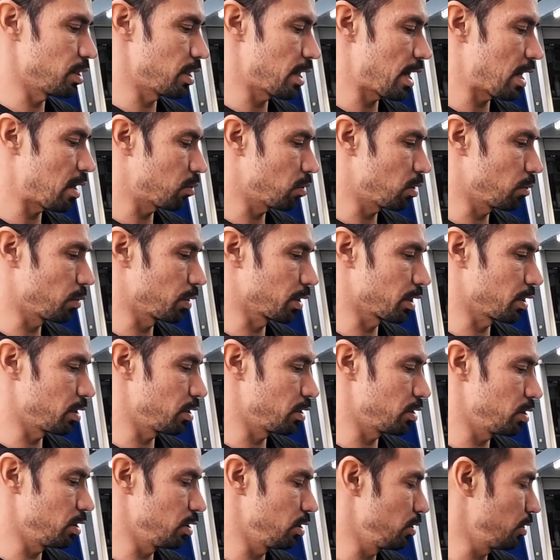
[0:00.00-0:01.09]
now what we're going
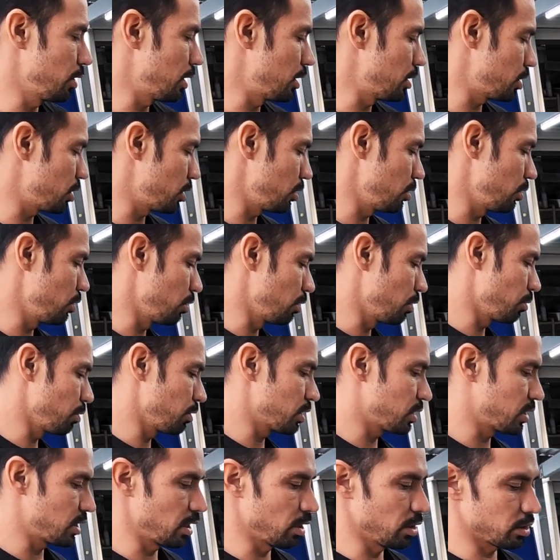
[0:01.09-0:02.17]
to do is you
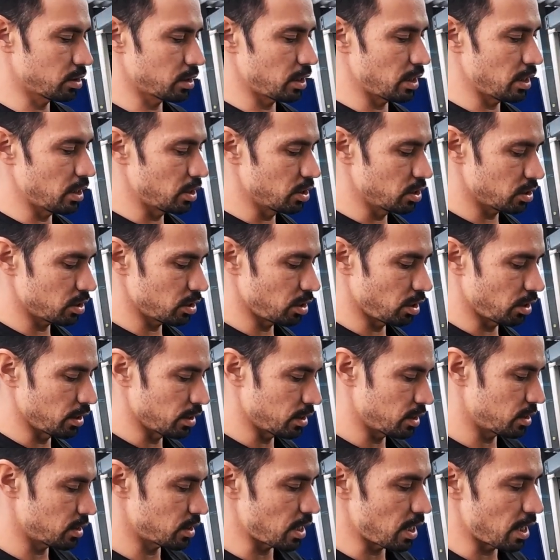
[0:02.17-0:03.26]
tilt the engine on
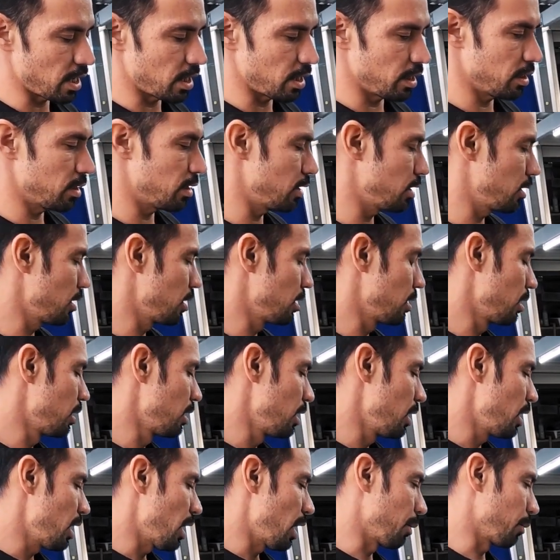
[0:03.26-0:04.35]
its side,
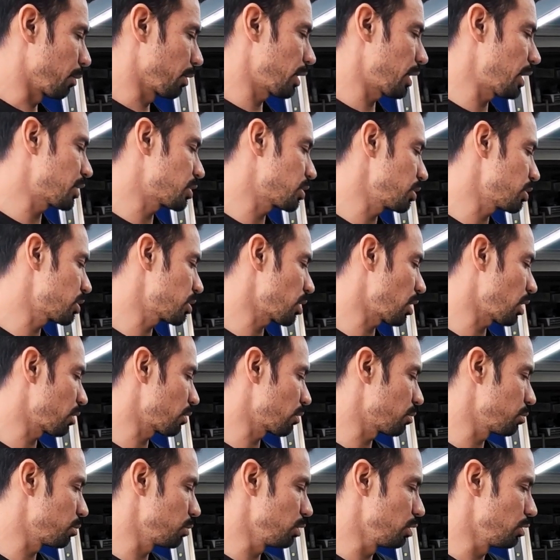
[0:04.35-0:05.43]
and we're going to actually
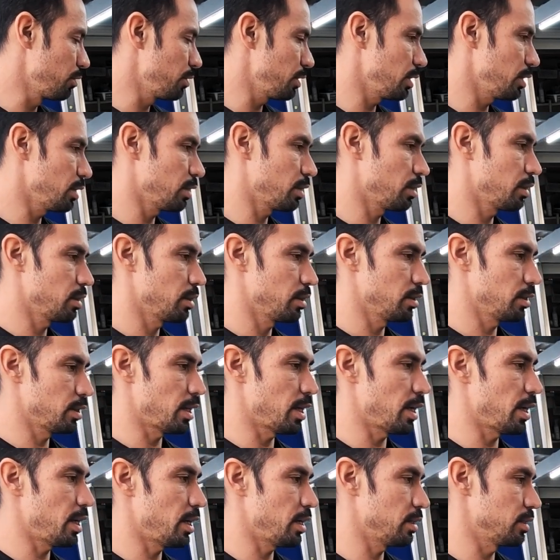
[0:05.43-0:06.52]
start removing
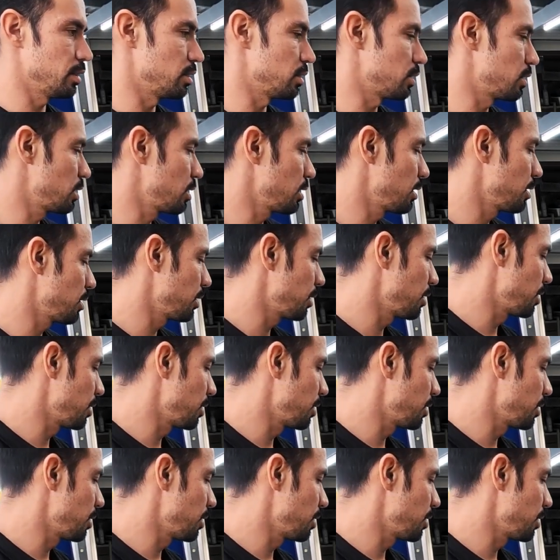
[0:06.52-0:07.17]
the heads.